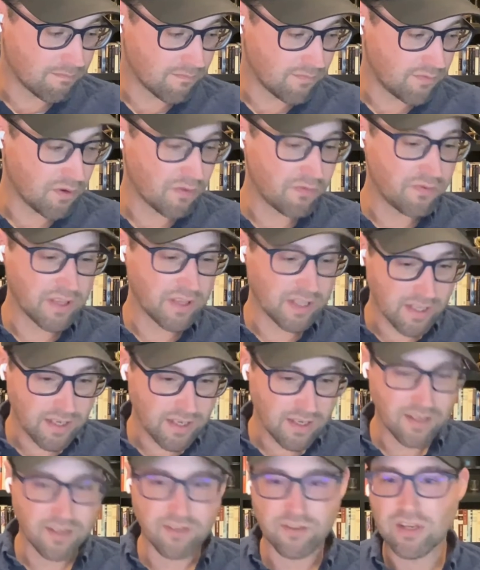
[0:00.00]

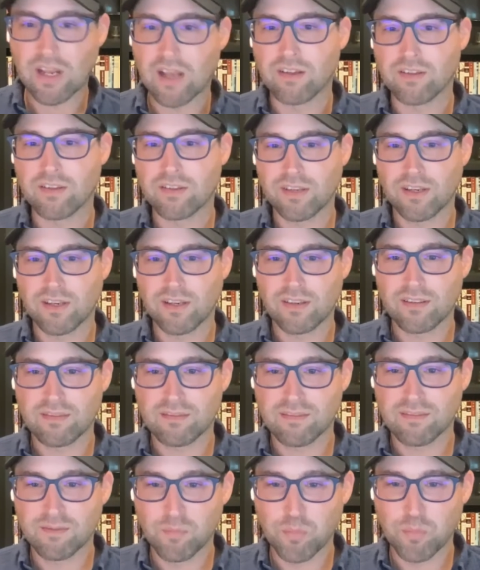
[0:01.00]
fulfilling and challenging
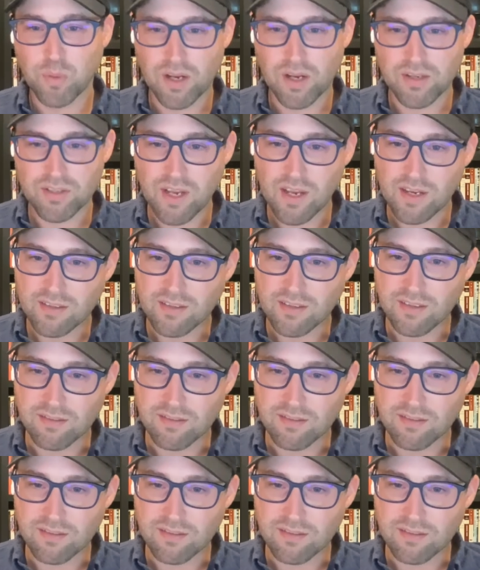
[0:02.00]
project,